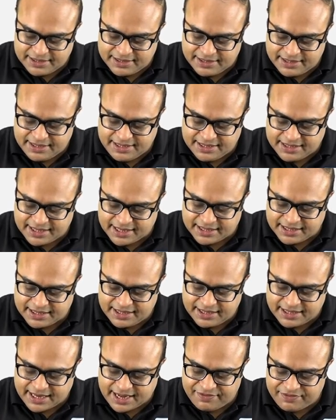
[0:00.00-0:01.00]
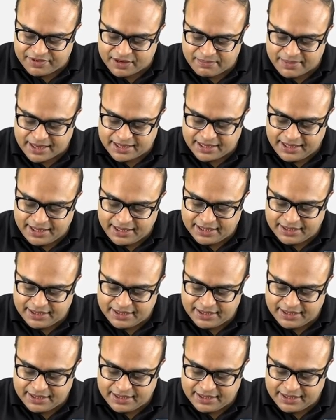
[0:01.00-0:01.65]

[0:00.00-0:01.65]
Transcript: These are the diaphragmatic